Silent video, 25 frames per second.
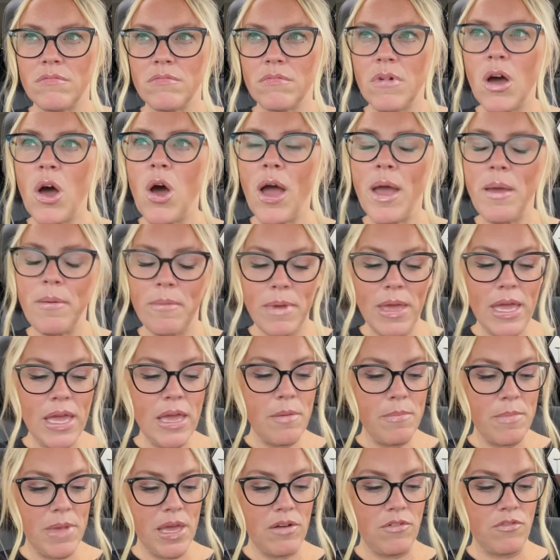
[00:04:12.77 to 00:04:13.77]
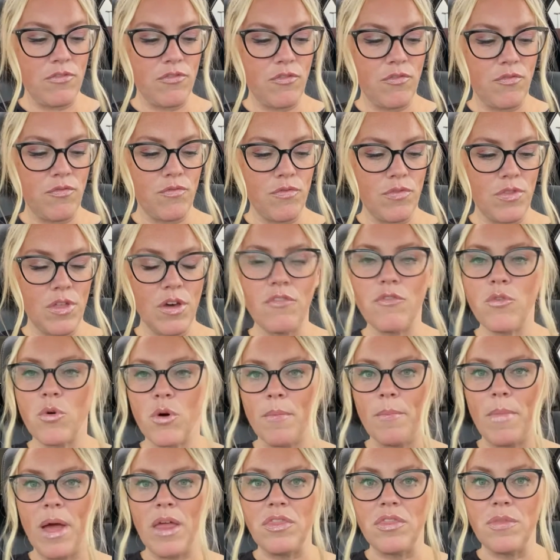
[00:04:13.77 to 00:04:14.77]
Well, I am in the
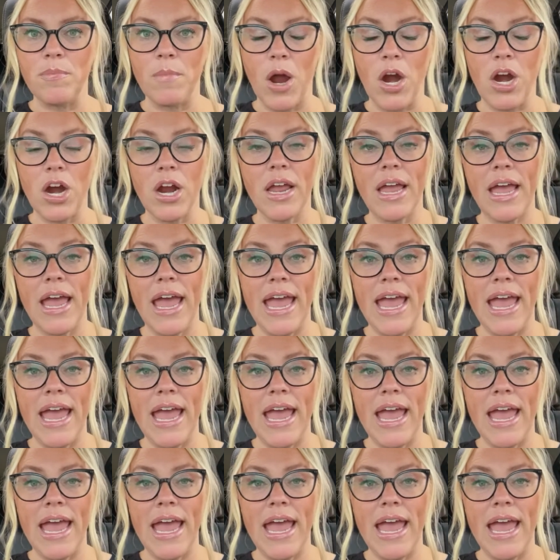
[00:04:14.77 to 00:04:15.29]
4-month mark,